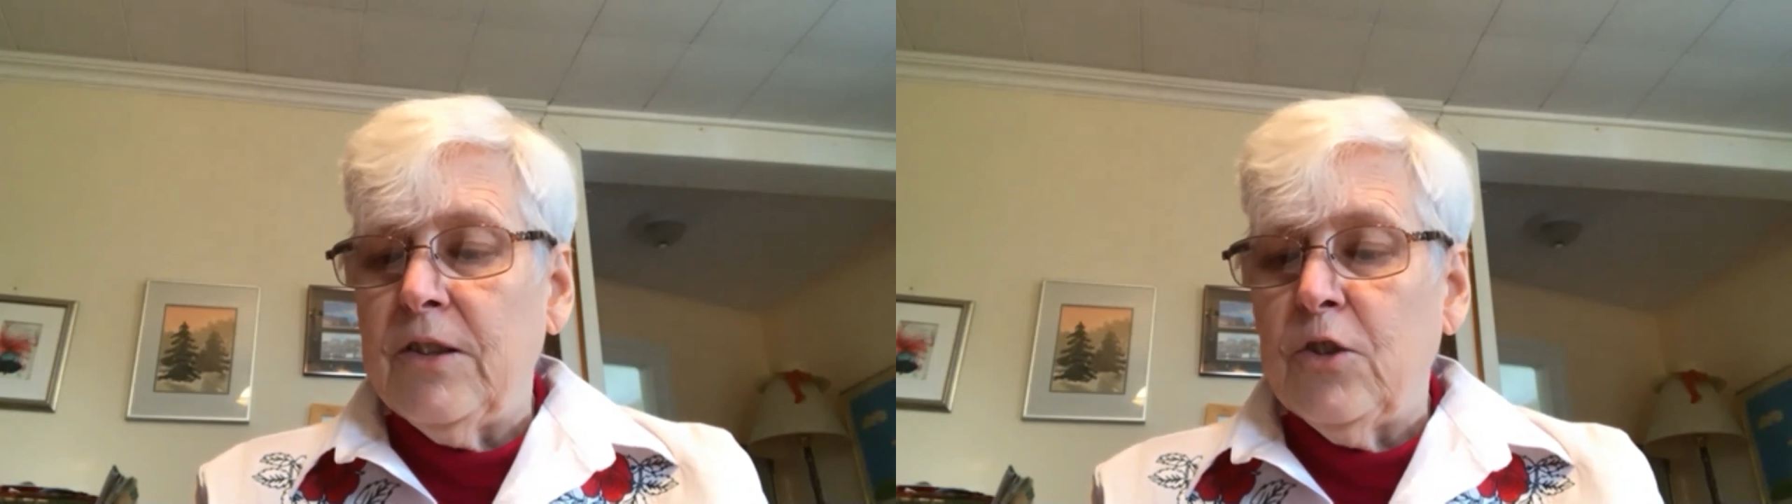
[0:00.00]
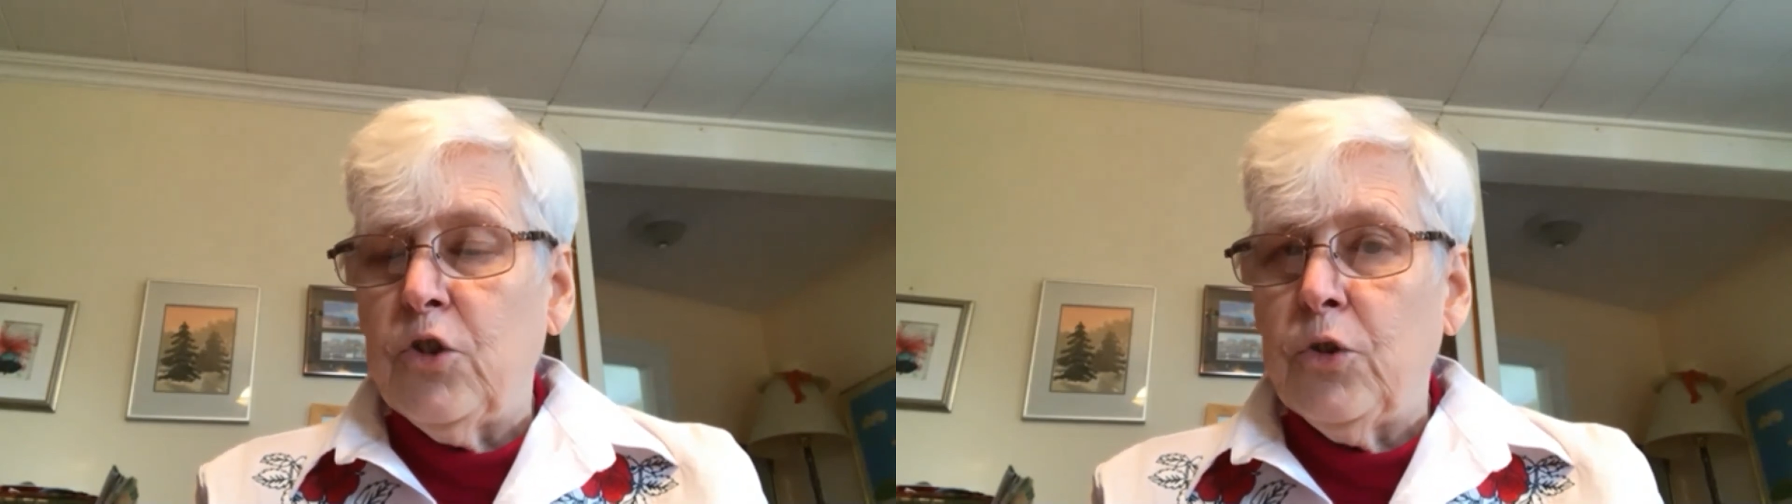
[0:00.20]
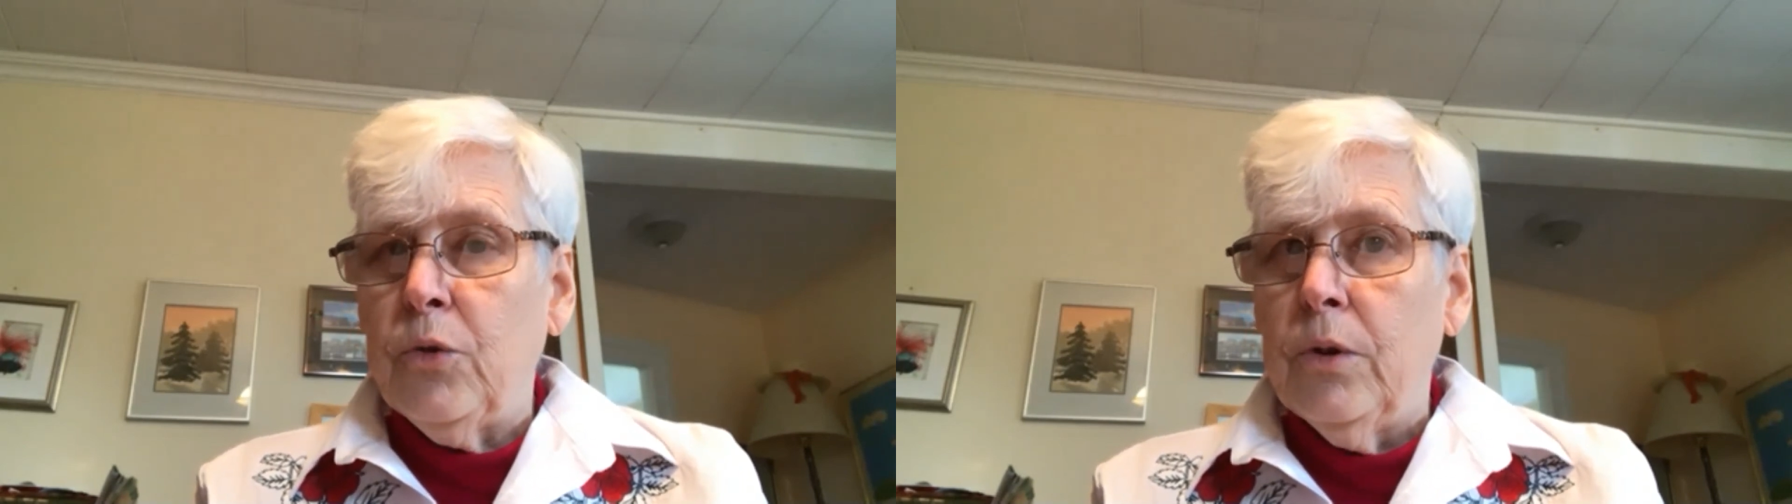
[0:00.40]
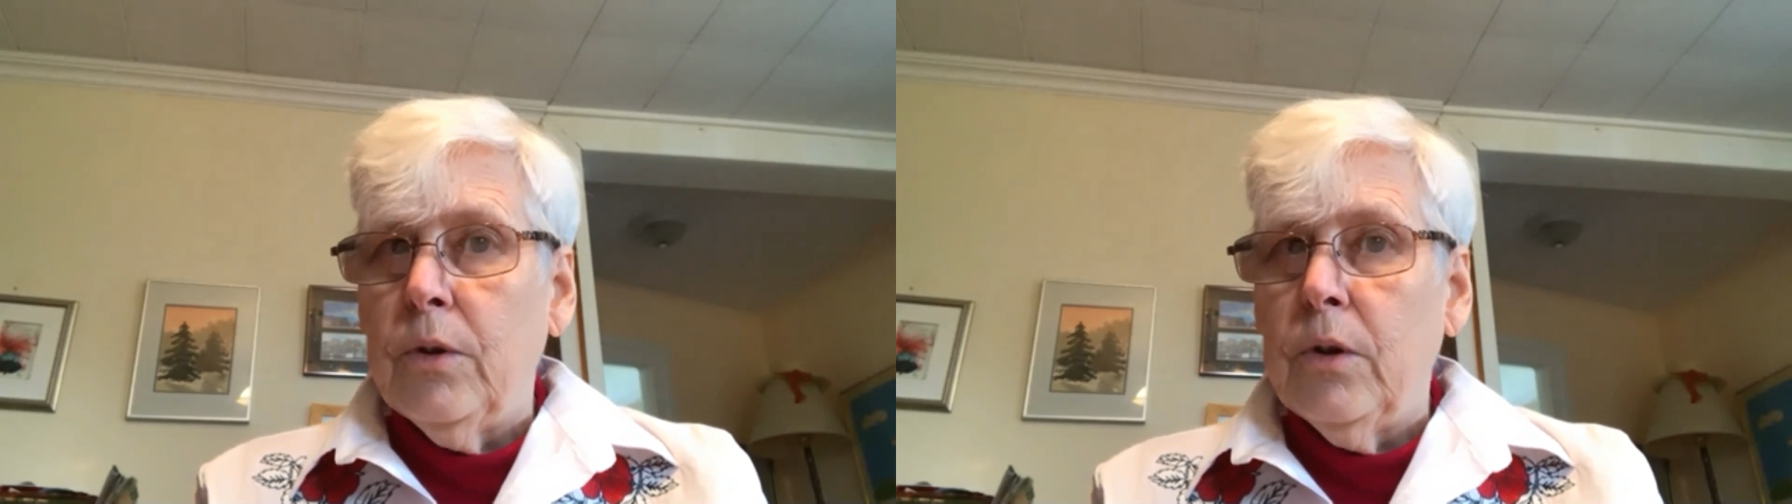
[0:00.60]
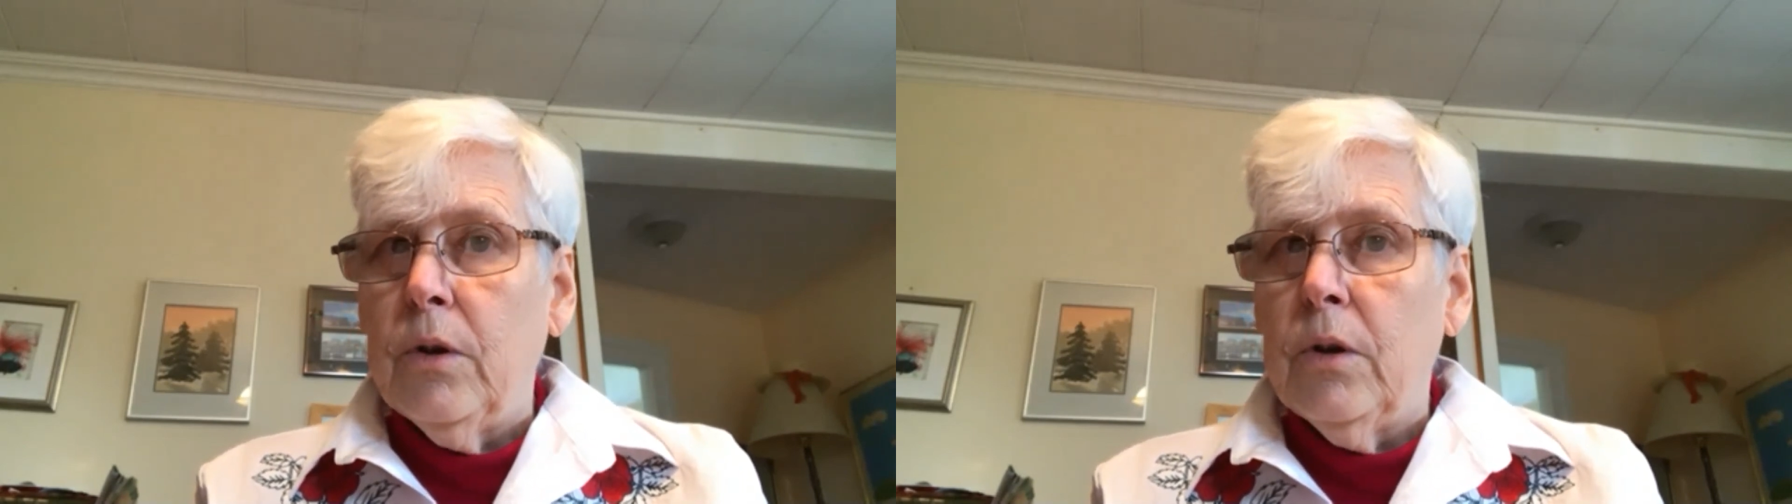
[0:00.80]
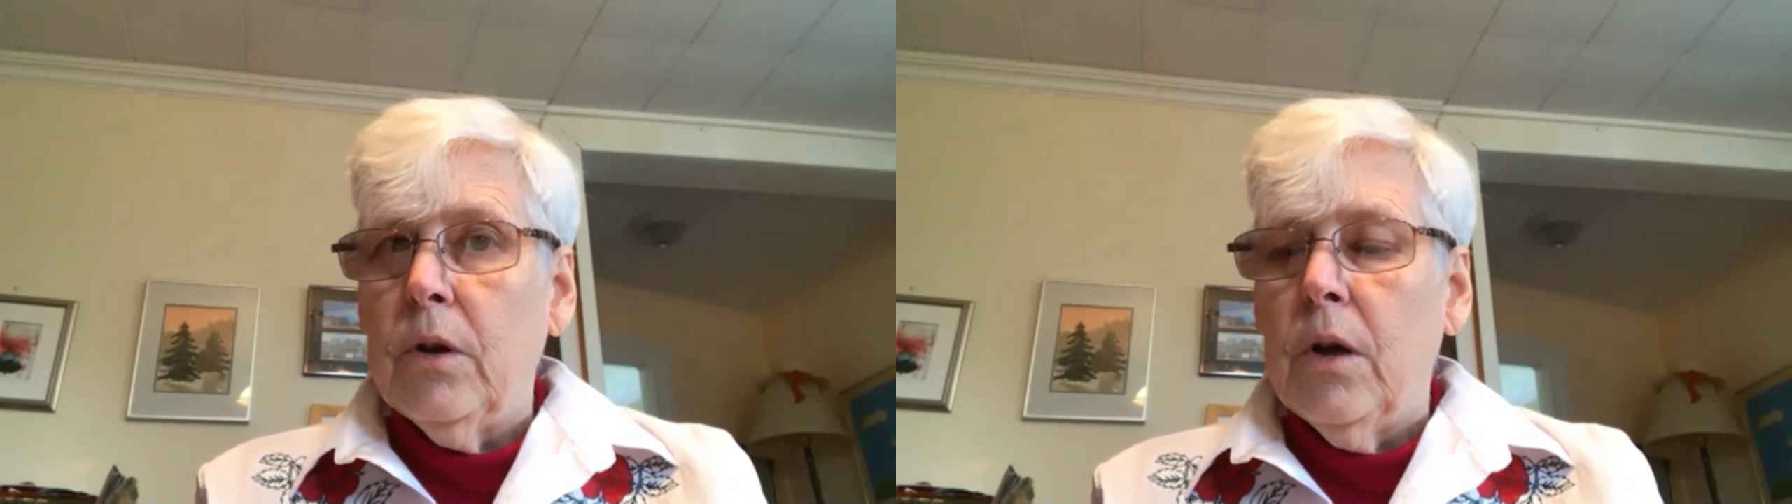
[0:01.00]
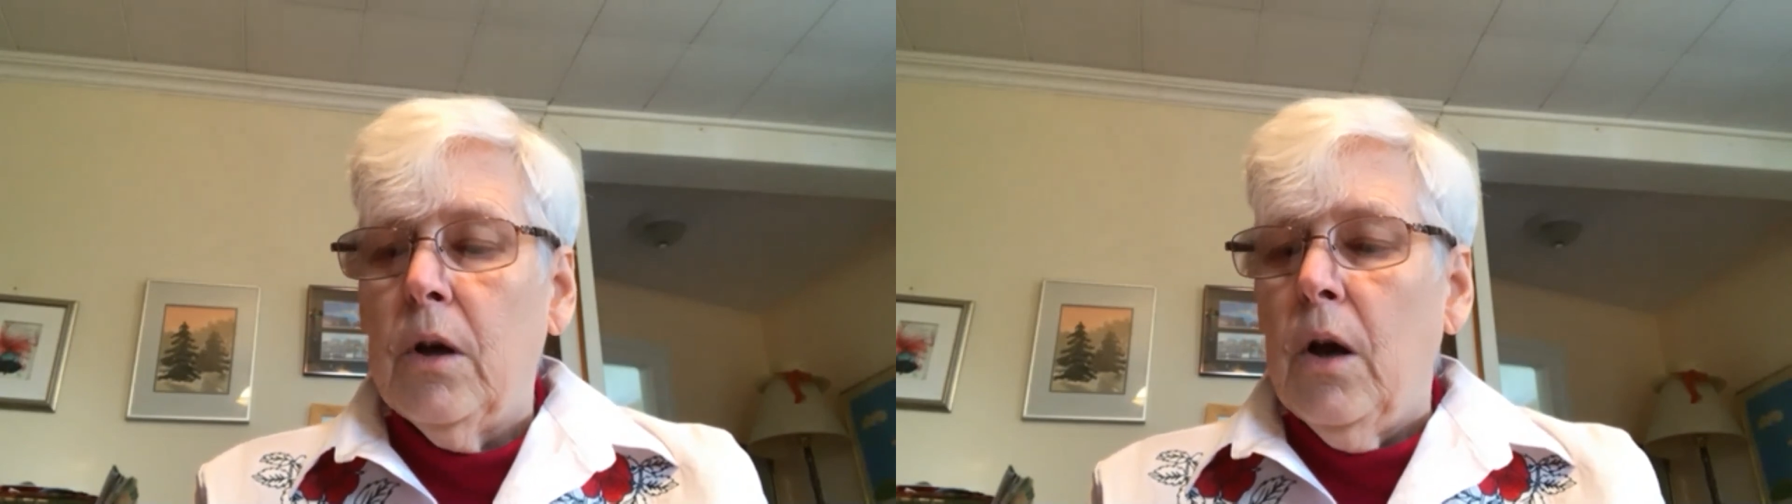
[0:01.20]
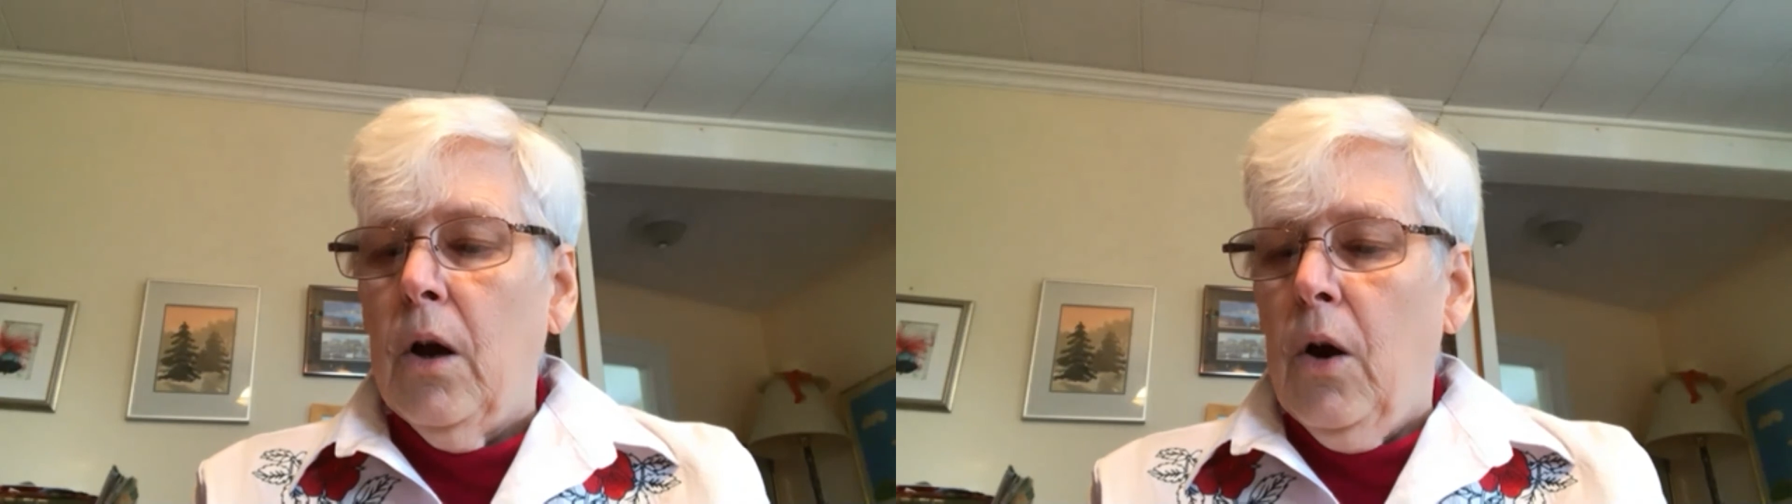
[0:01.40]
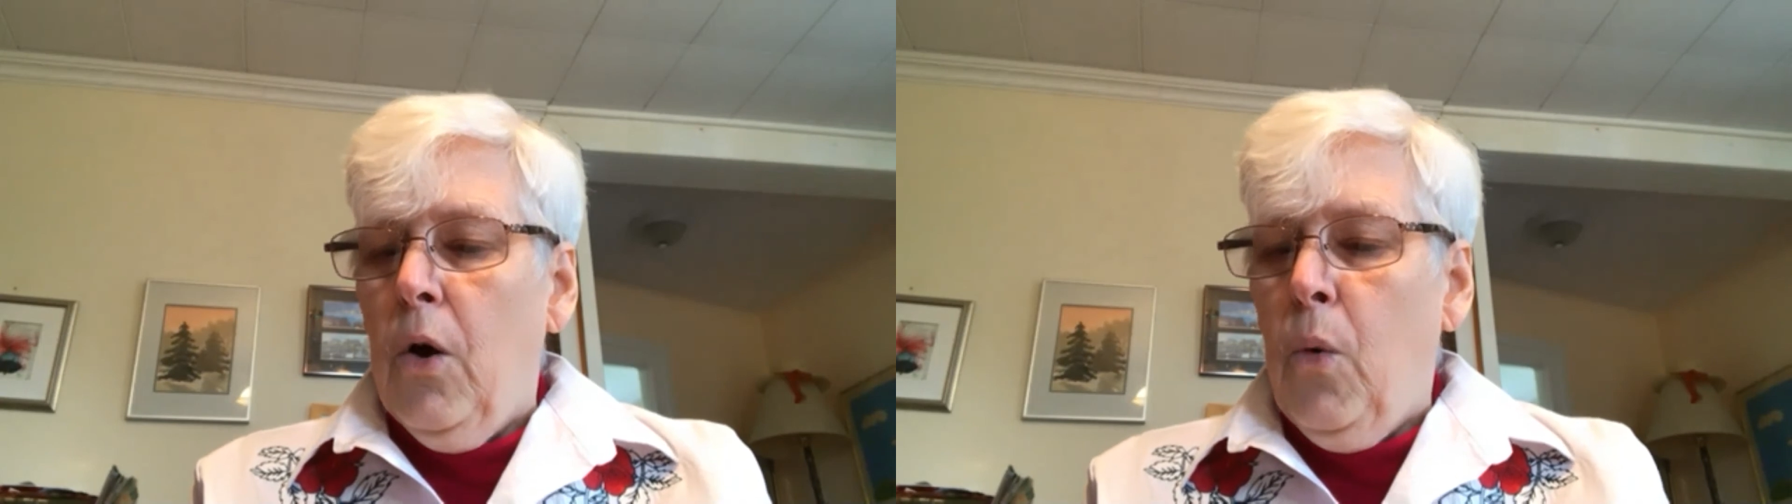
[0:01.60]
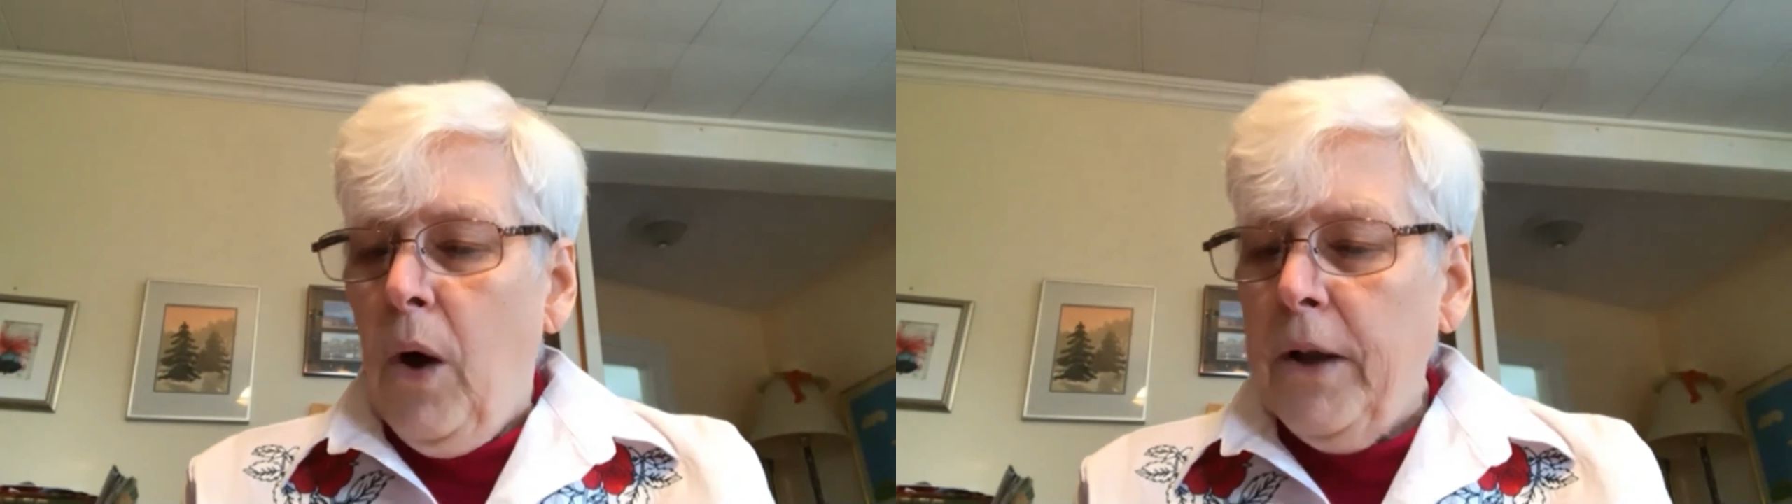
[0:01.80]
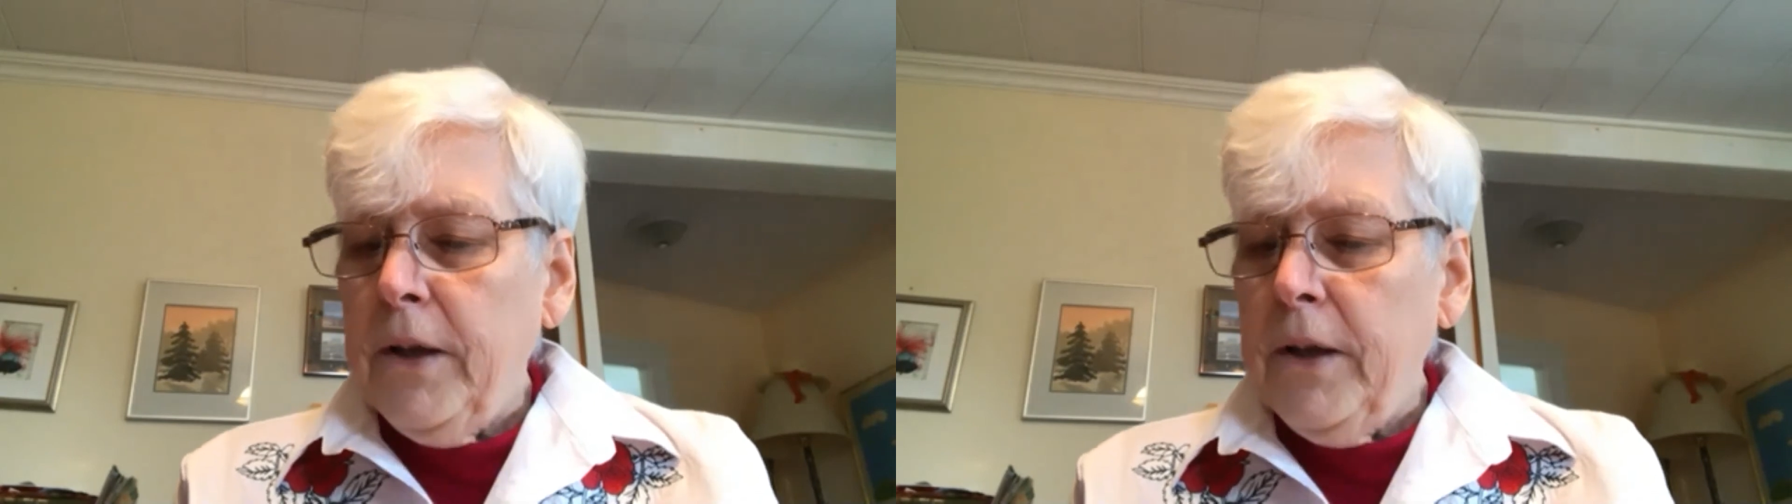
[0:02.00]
issue. What